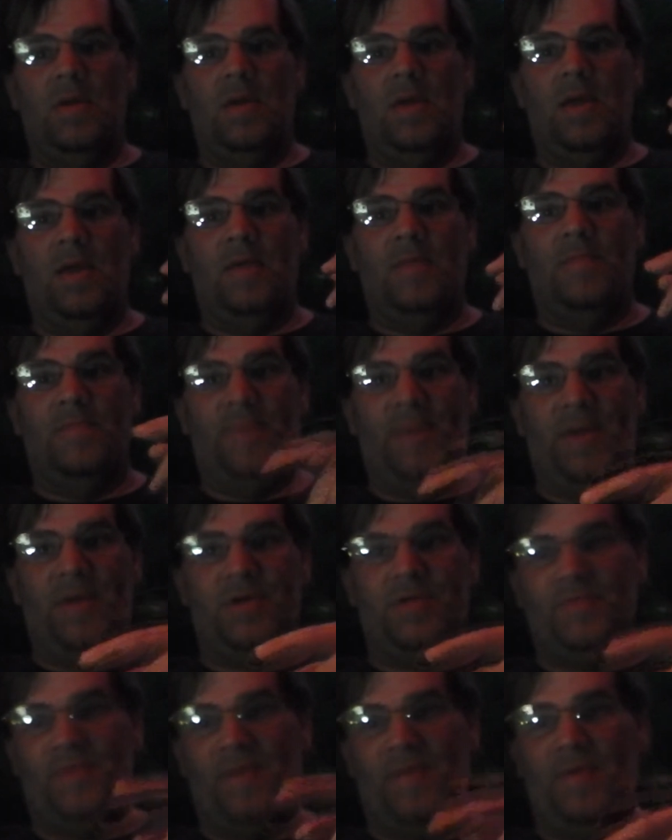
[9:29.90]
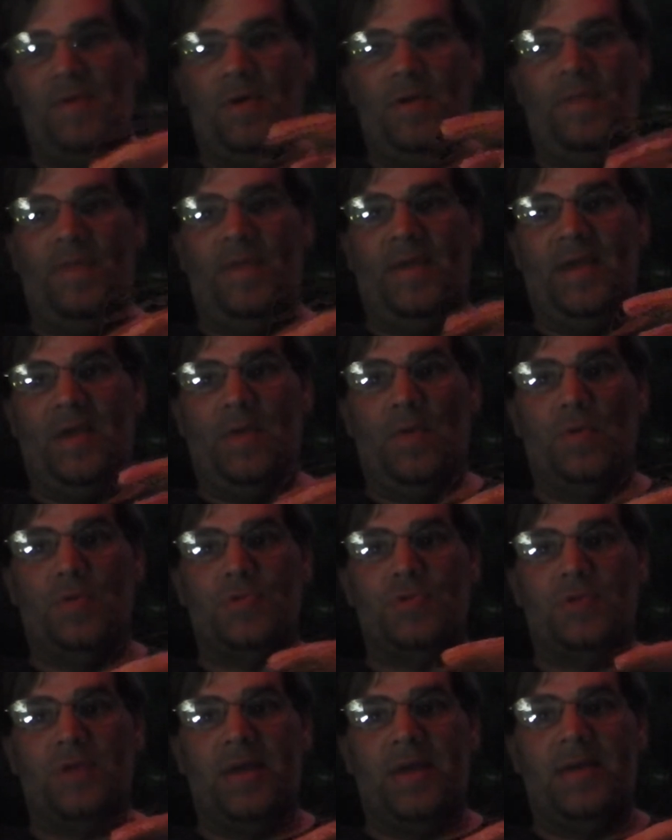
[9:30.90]
And beer is about the only thing I will
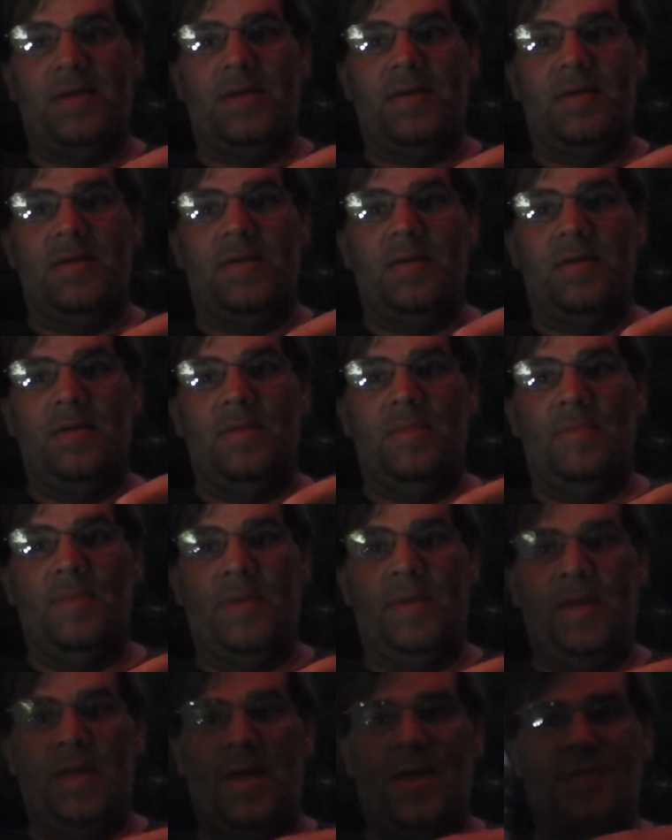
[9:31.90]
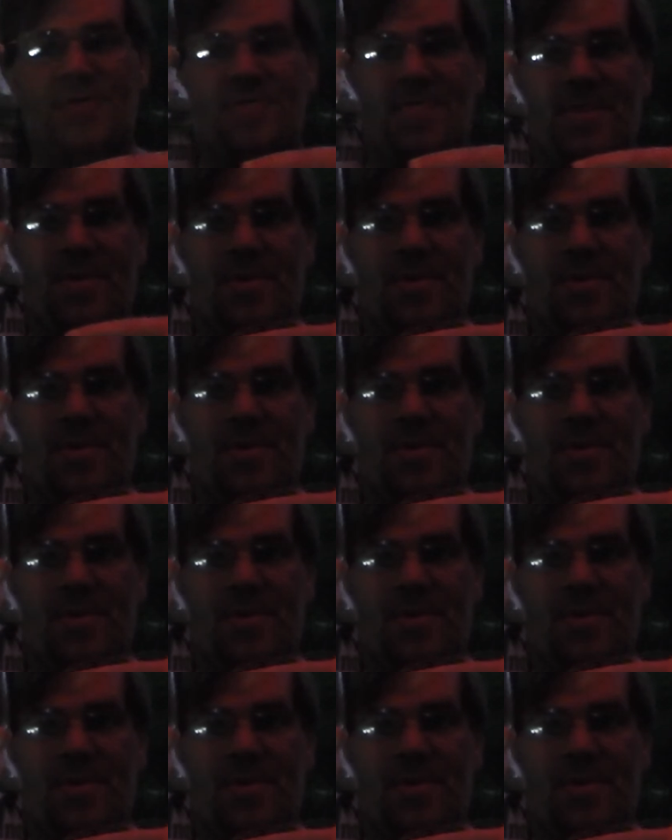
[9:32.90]
drink, but it has to be